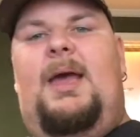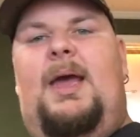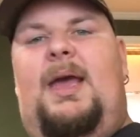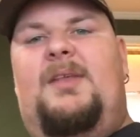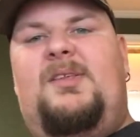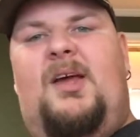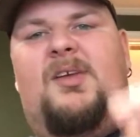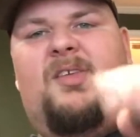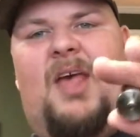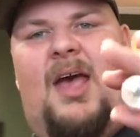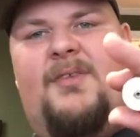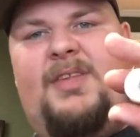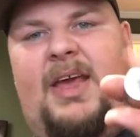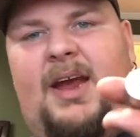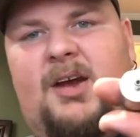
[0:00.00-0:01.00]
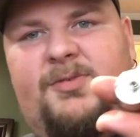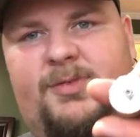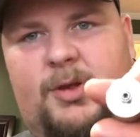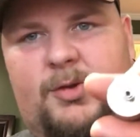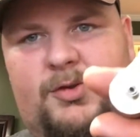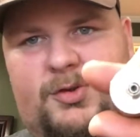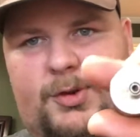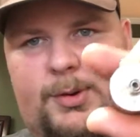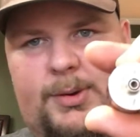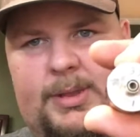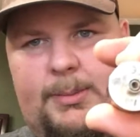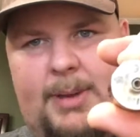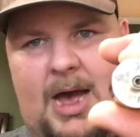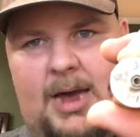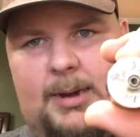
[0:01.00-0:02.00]
It does have the airflow screw in
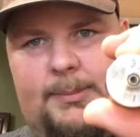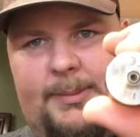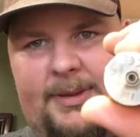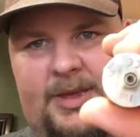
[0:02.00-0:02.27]
the bottom.